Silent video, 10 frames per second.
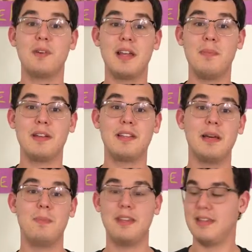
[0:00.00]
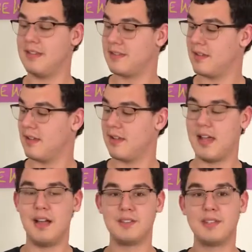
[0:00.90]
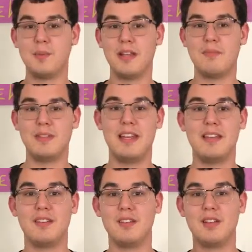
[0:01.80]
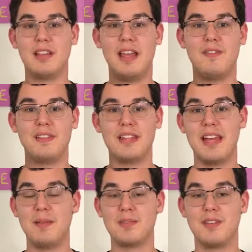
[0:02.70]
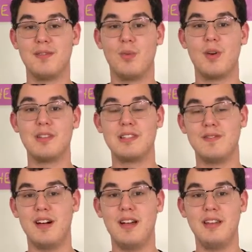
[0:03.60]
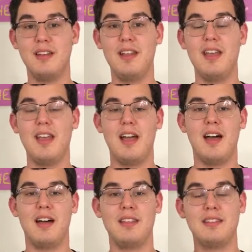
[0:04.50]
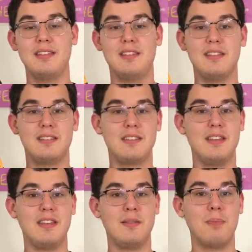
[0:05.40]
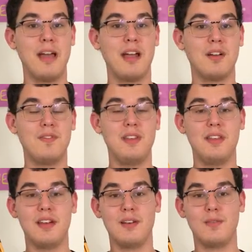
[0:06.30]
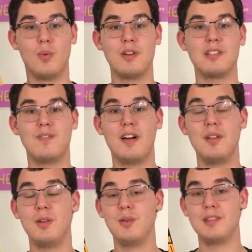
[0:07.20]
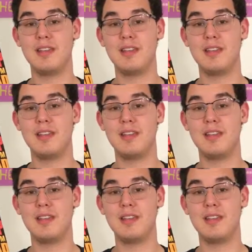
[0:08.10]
book I picked up is I'll Sleep When I'm Dead, The Dirty Life and Times of Warren Zevon. This is the biography of Warren Zevon, who was